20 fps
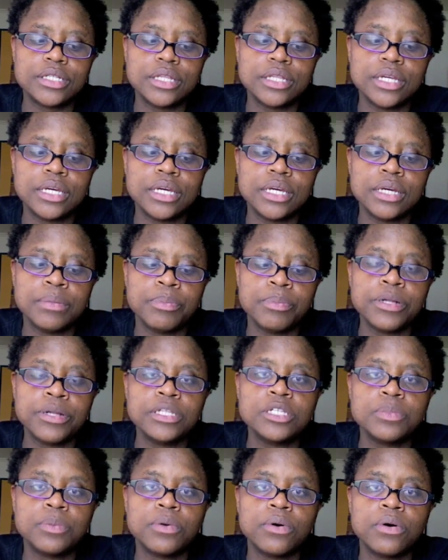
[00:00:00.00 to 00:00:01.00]
The
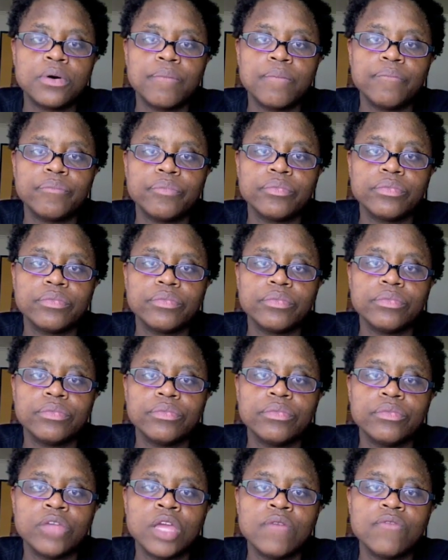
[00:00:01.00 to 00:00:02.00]
principal
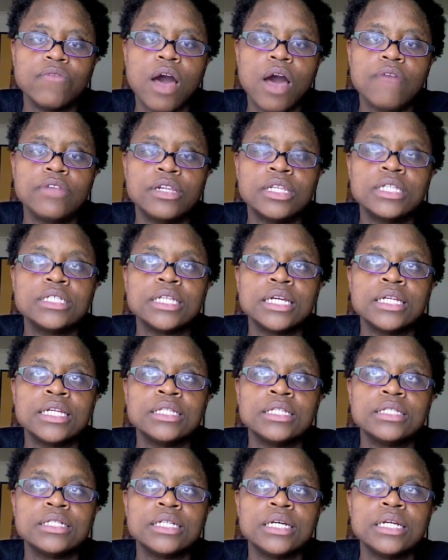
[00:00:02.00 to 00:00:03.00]
involved in this
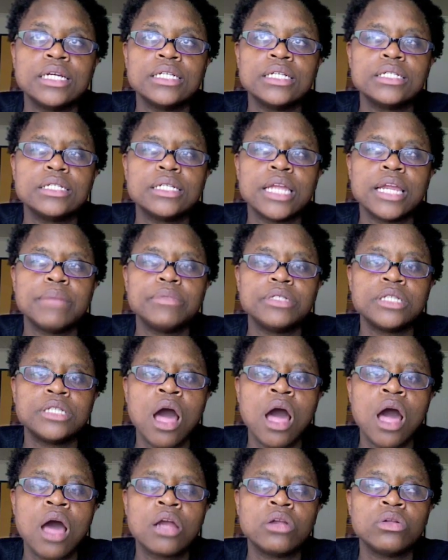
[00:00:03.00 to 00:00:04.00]
incident is named
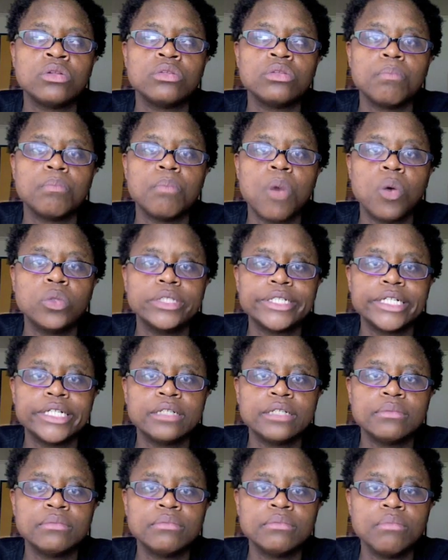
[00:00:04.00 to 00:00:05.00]
Donald
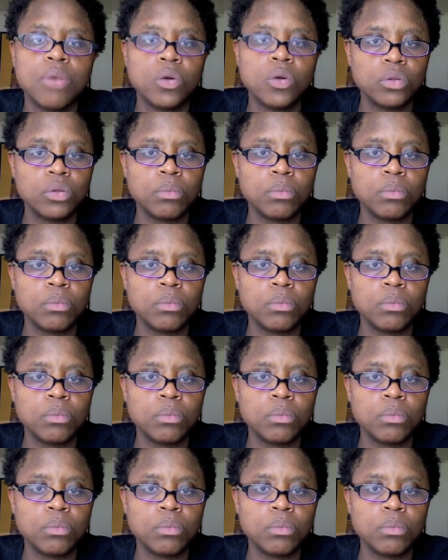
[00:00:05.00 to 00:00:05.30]
Morton.